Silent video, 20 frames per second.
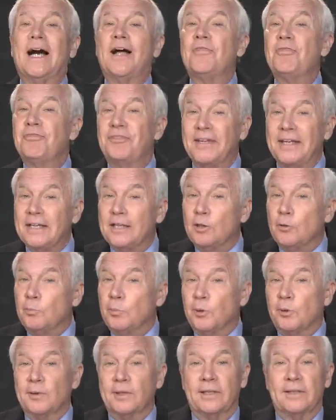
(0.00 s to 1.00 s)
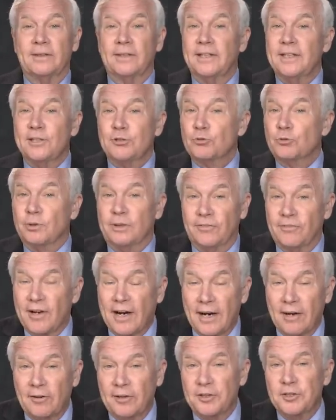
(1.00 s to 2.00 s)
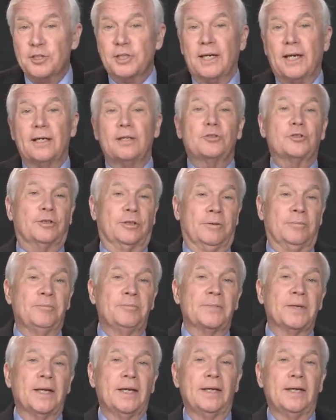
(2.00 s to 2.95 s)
unthinkable in the history of higher education,